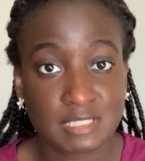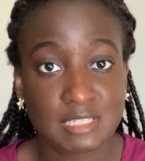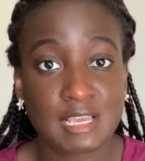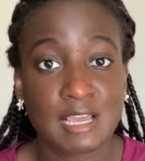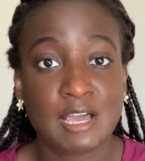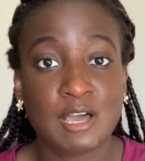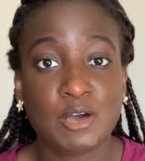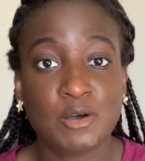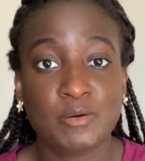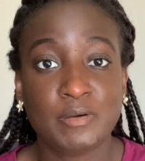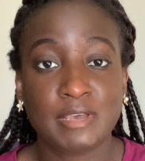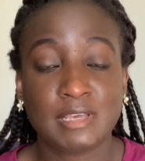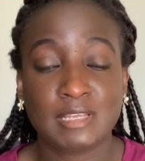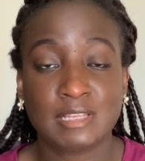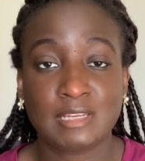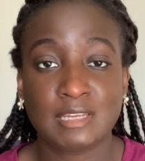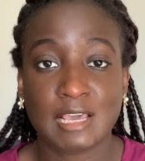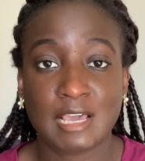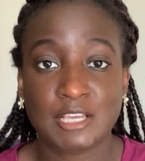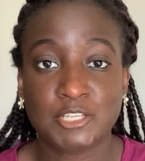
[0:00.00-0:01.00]
now
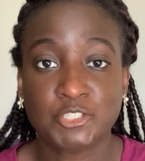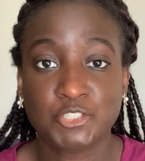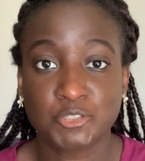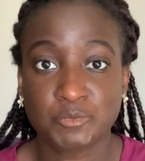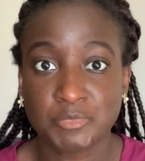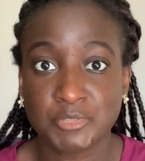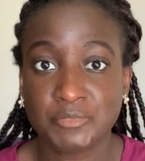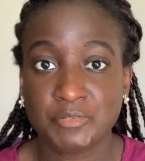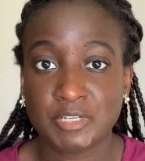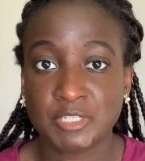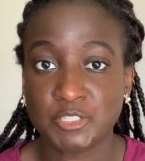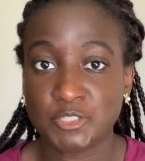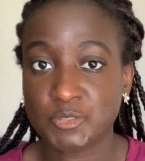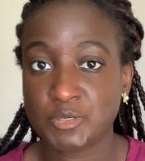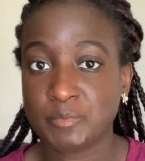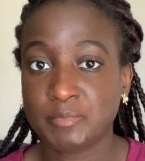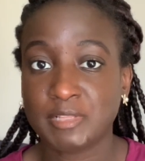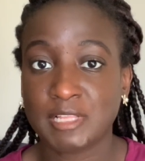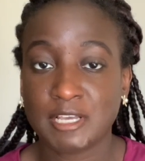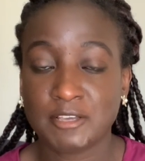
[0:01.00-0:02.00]
and I should be ready
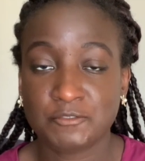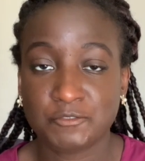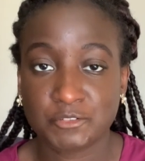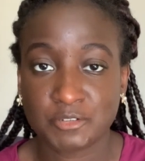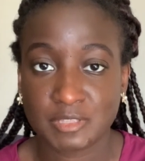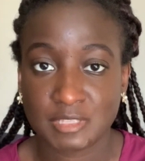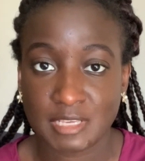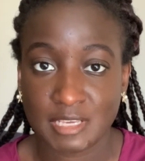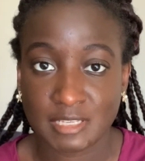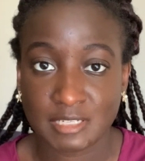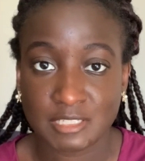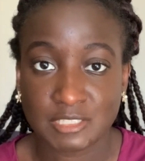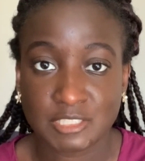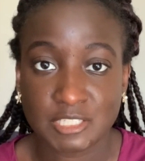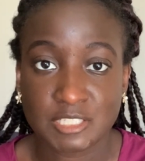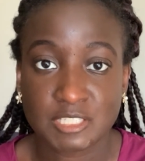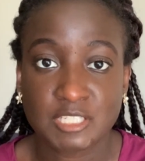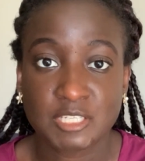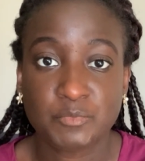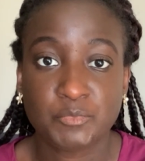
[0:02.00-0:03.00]
to apply for the
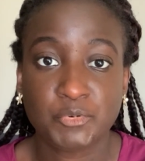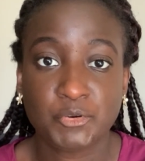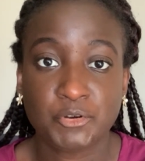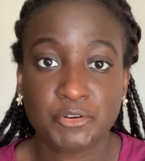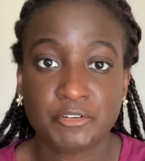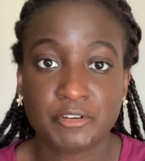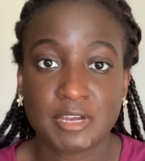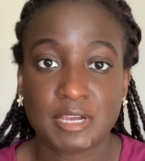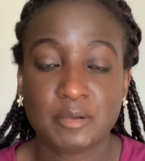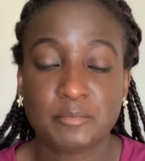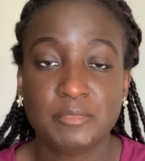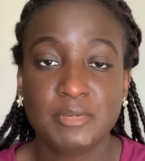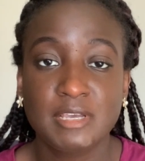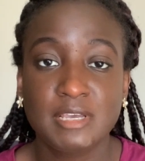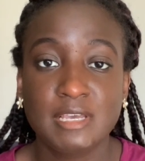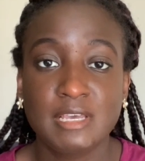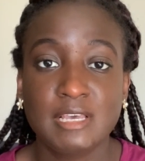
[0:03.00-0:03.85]
NHSC program.